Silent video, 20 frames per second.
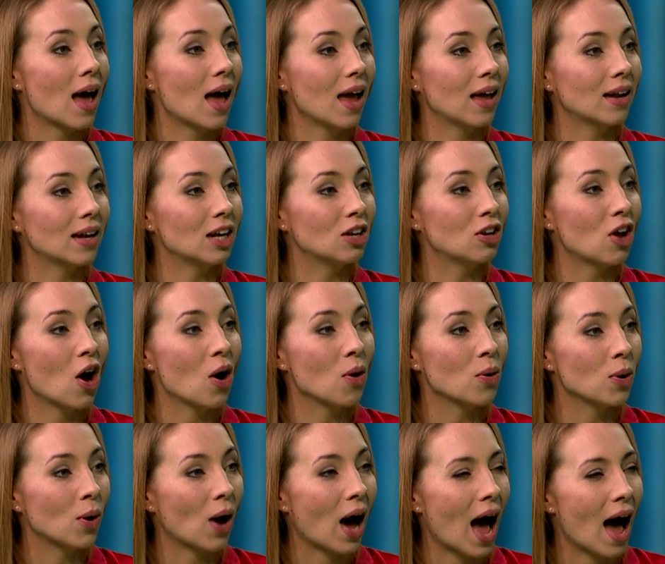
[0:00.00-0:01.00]
And I know
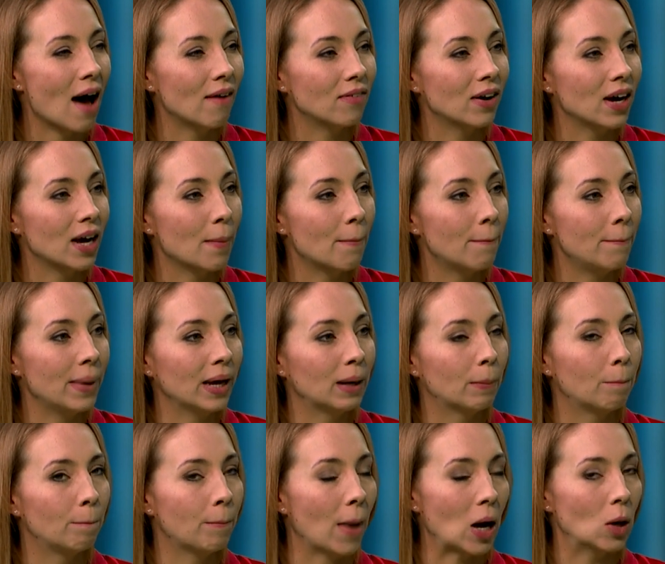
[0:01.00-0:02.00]
you have a big
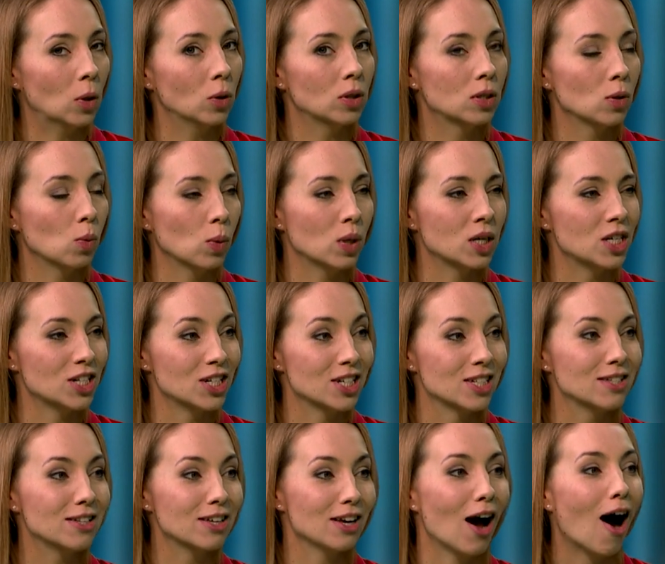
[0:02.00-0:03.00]
boat, which is
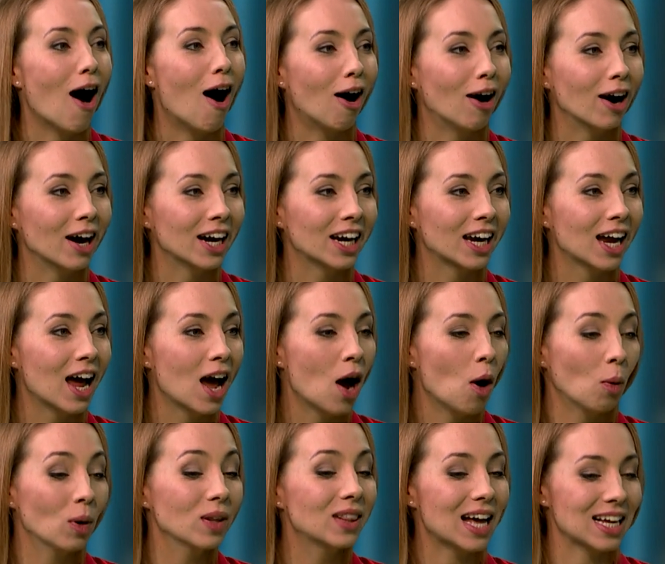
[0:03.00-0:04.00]
the Ark.
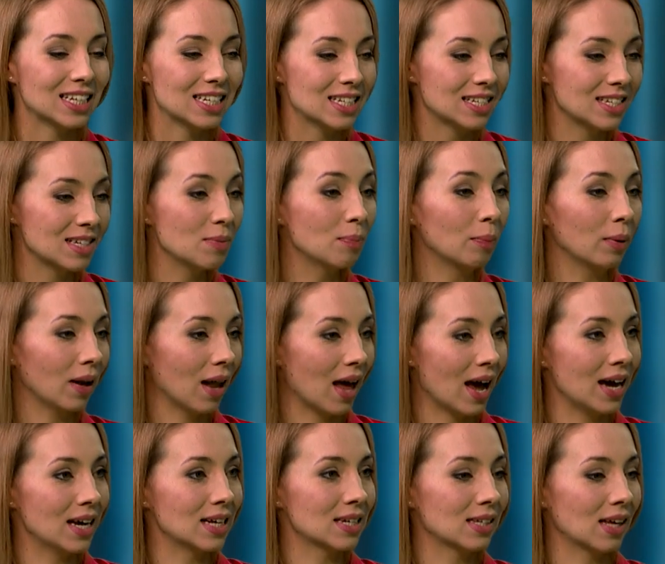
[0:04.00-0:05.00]
What does it
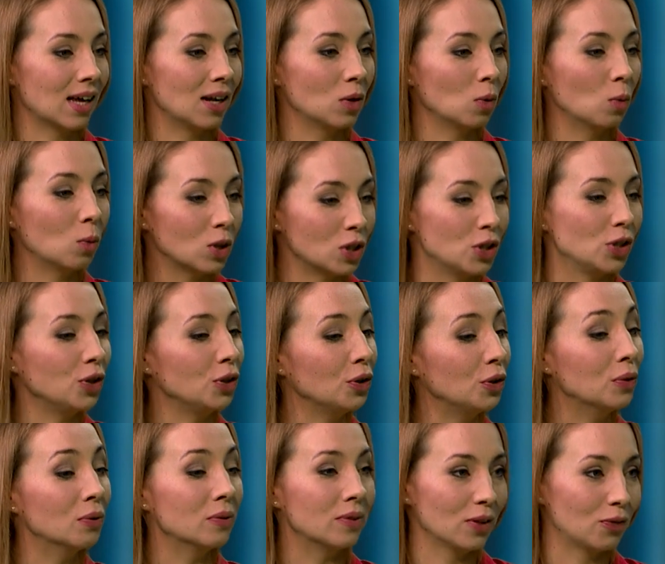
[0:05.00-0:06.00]
symbolize and what do you
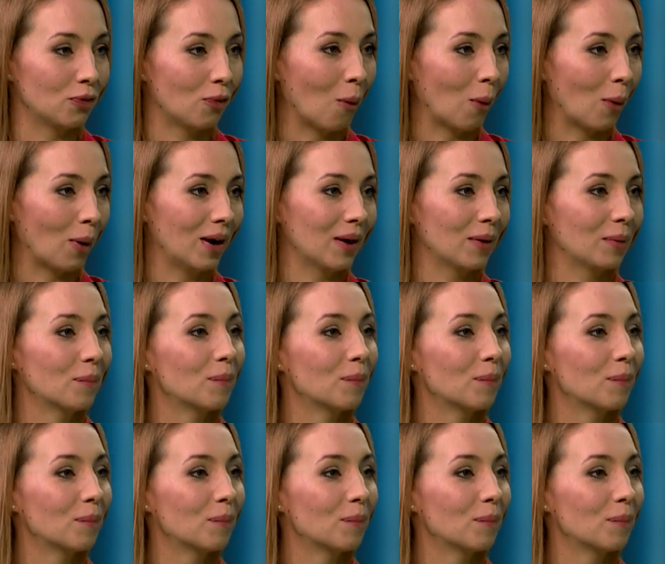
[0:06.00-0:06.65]
use it for?